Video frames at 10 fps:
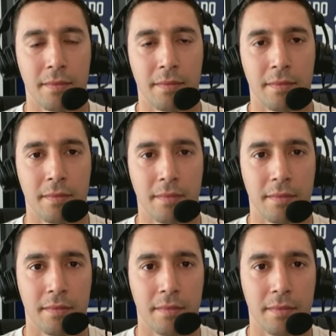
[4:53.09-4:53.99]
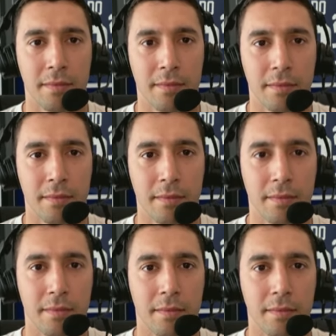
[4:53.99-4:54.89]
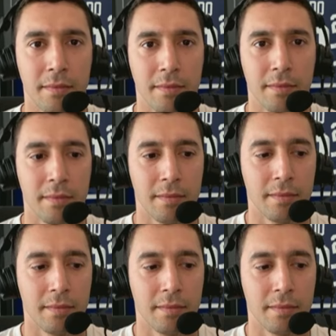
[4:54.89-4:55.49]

(not speaking)